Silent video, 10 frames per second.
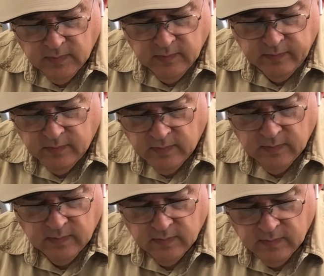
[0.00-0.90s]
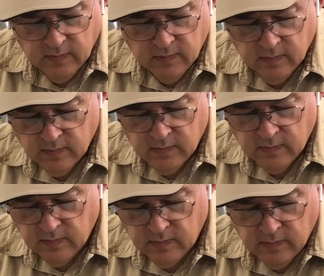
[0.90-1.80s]

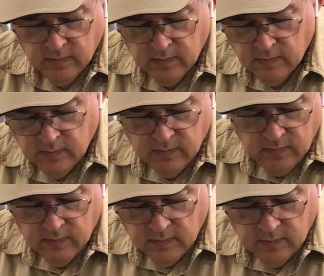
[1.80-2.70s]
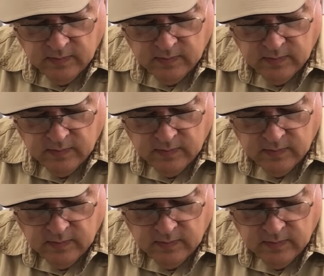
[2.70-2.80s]
Nothing is said.